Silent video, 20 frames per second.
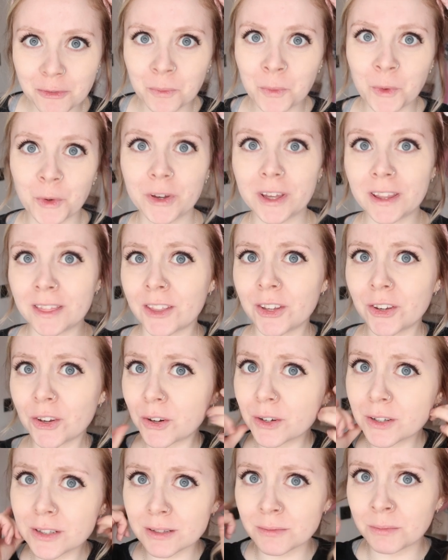from walking the
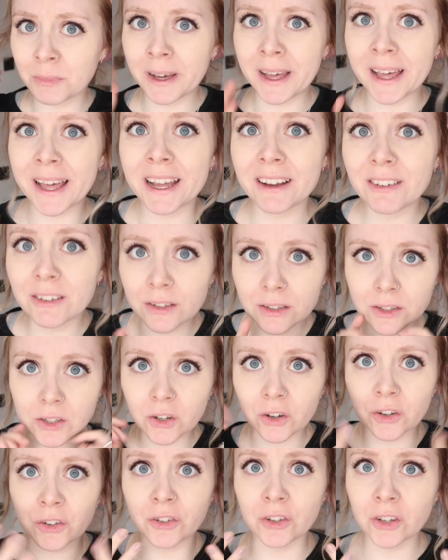dogs and my hair is
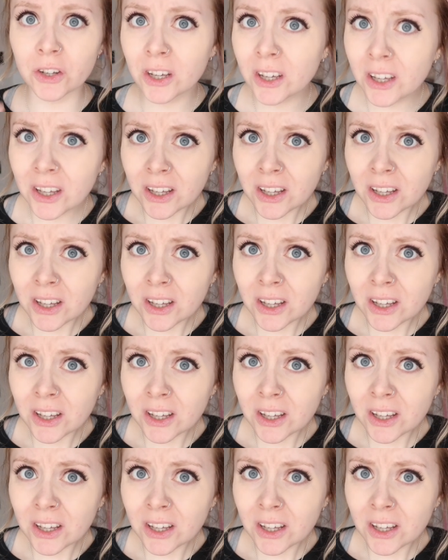gone.